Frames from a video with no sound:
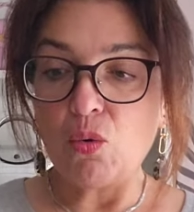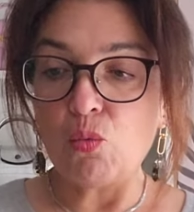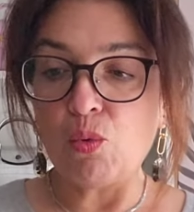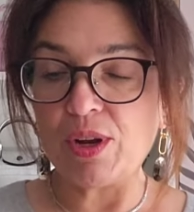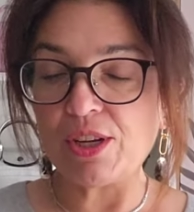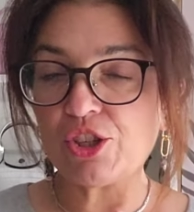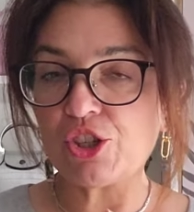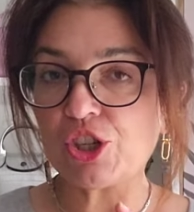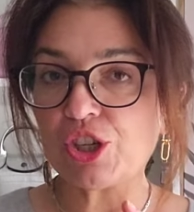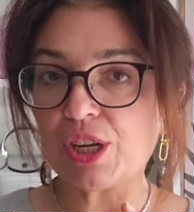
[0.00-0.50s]

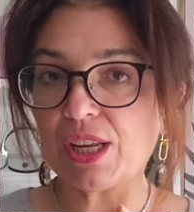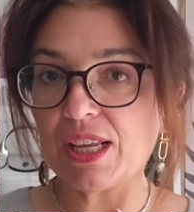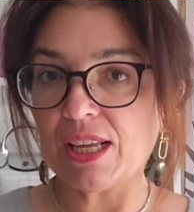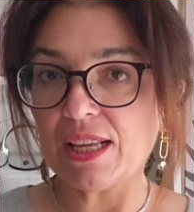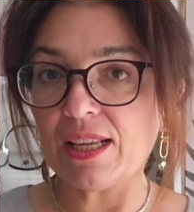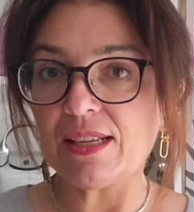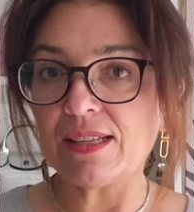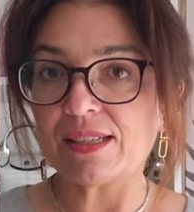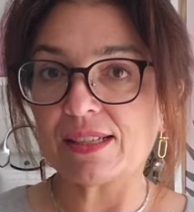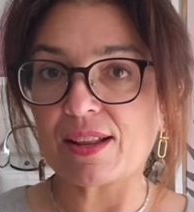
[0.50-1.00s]
which
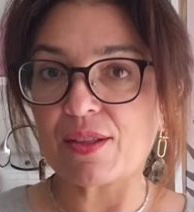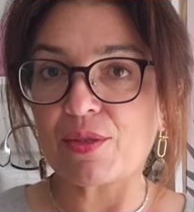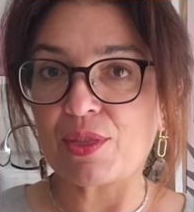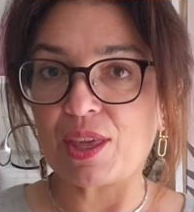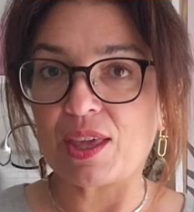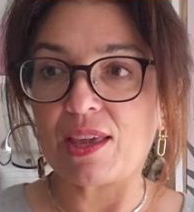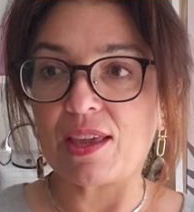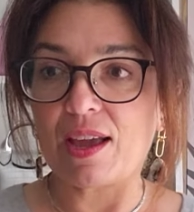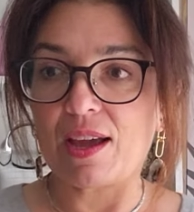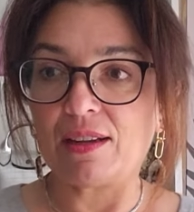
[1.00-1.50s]
is
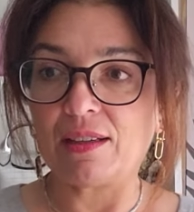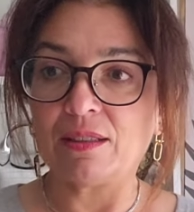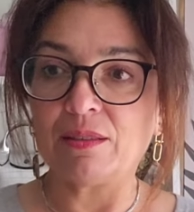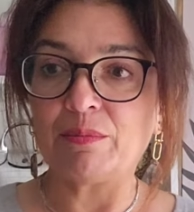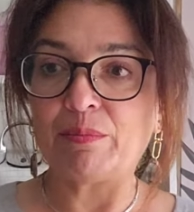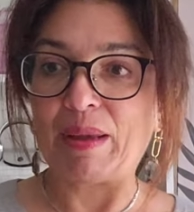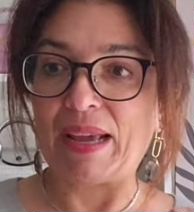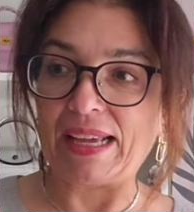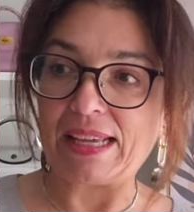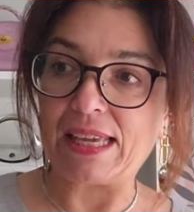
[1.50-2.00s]
the
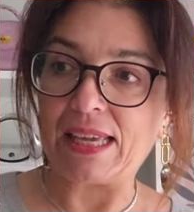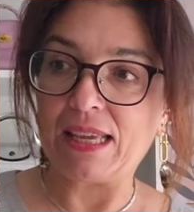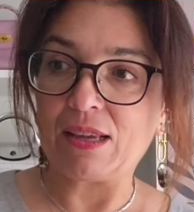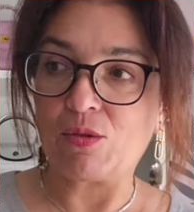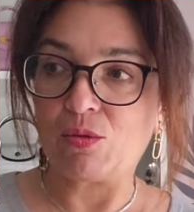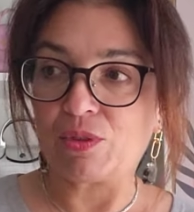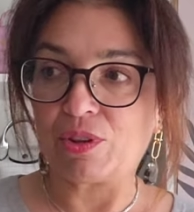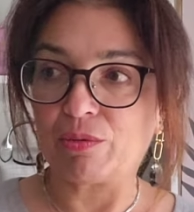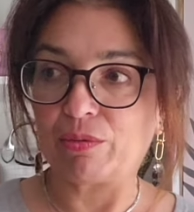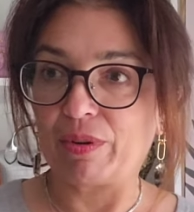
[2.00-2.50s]

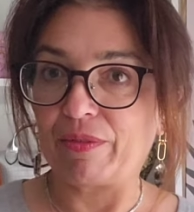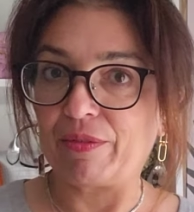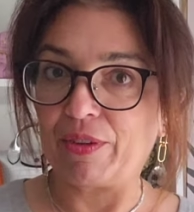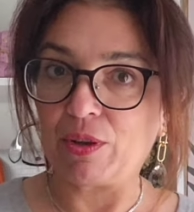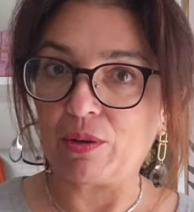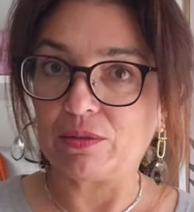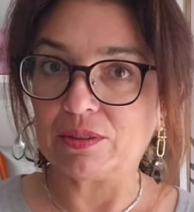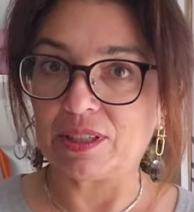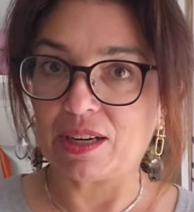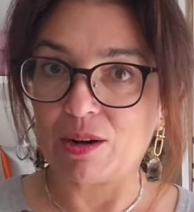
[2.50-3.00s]
unbagging or the
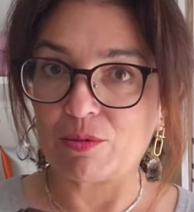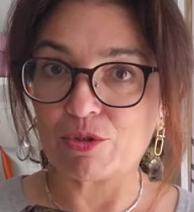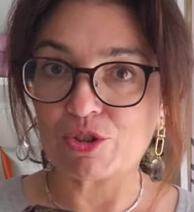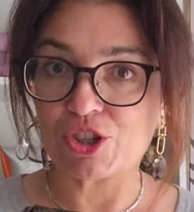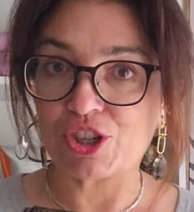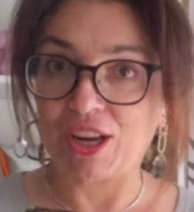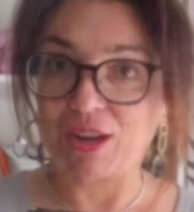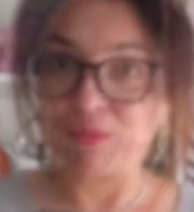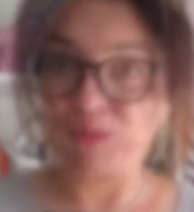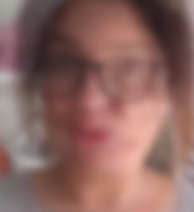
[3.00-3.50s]
reveal that I will
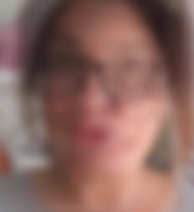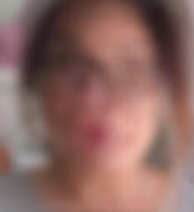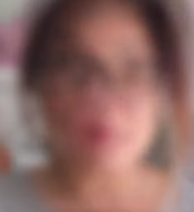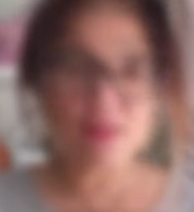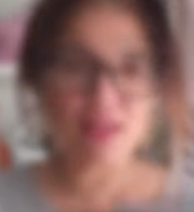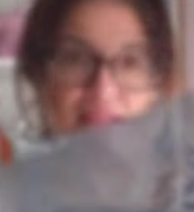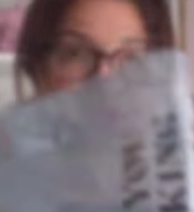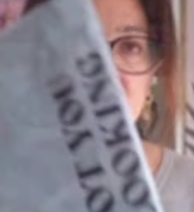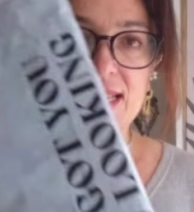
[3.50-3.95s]
share with you.